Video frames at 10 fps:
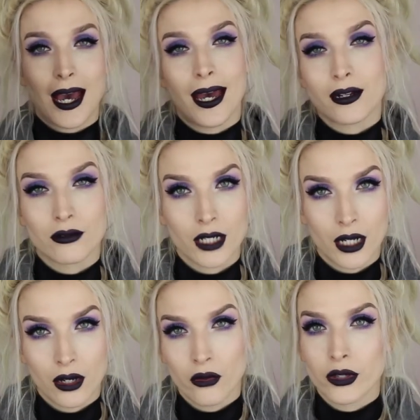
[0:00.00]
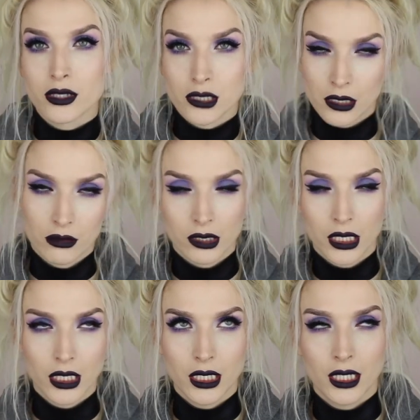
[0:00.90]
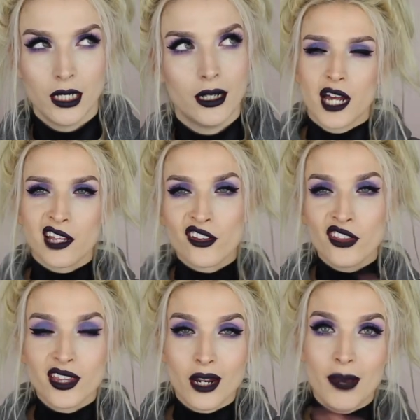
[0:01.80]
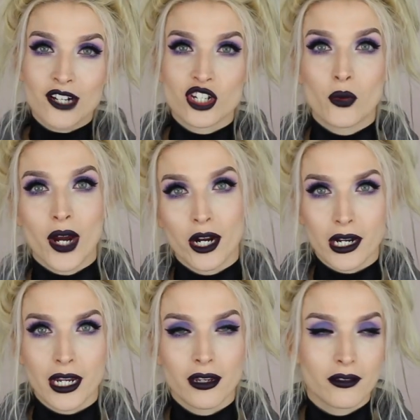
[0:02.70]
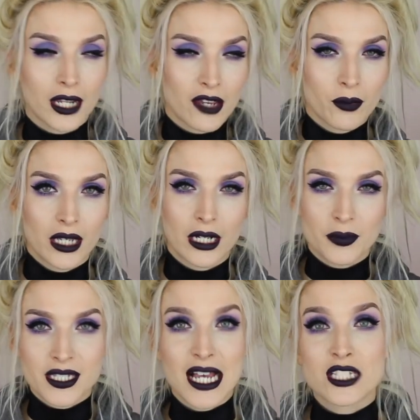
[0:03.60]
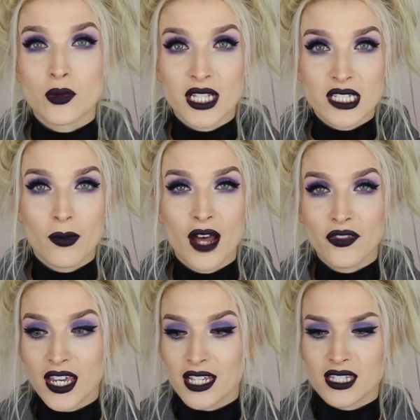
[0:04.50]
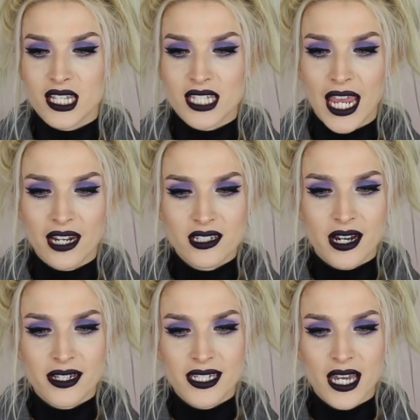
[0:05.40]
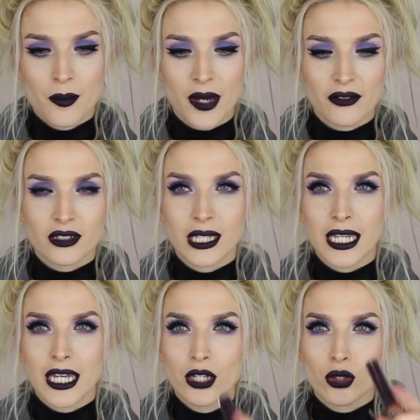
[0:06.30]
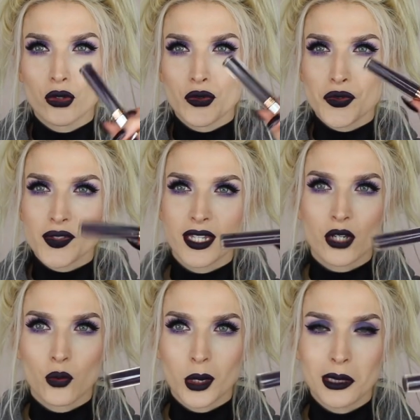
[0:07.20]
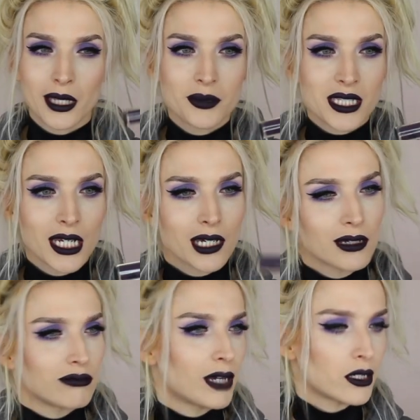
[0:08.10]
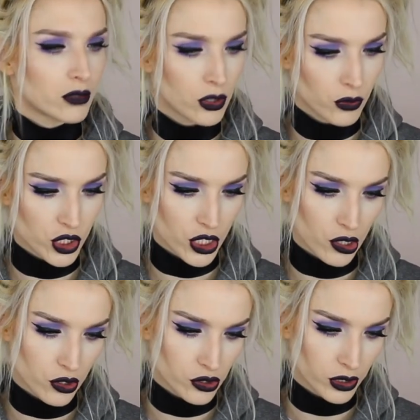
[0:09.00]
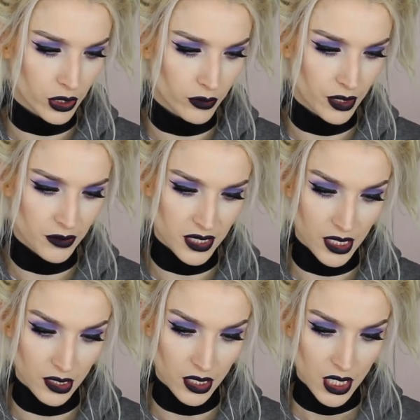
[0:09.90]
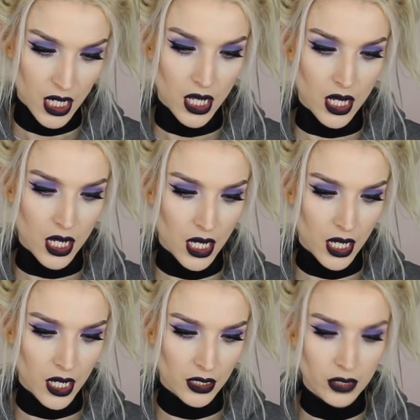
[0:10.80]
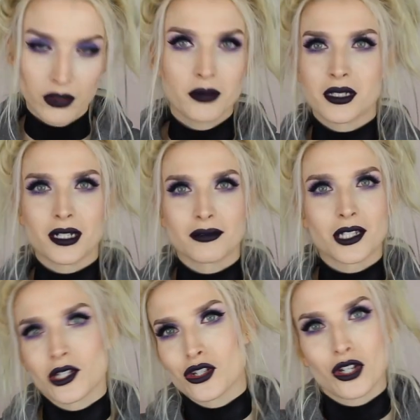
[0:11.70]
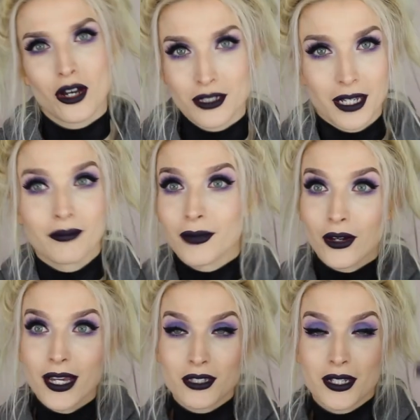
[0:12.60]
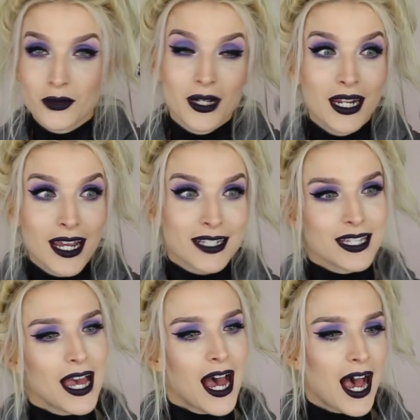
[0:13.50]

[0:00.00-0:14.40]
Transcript: I don't know. It's so good. Another thing that I'm actually wearing that I've been obsessed with this month is this Anastasia Beverly Hills liquid lipstick. I don't know what she calls her liquid lipstick. Liquid lipstick, that's all she calls it. Okay, so that's what it is.